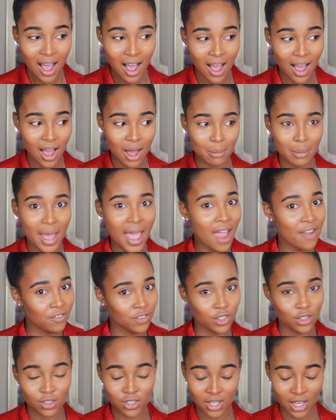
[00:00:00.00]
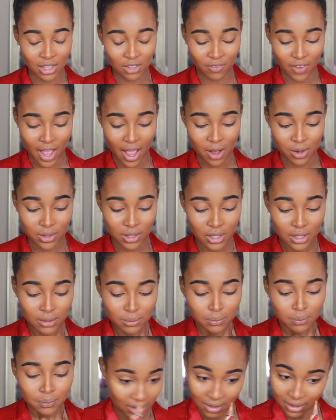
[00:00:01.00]
After you say the
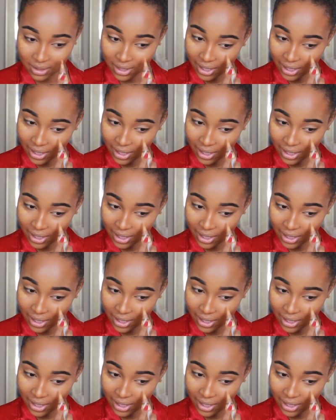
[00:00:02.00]
vows.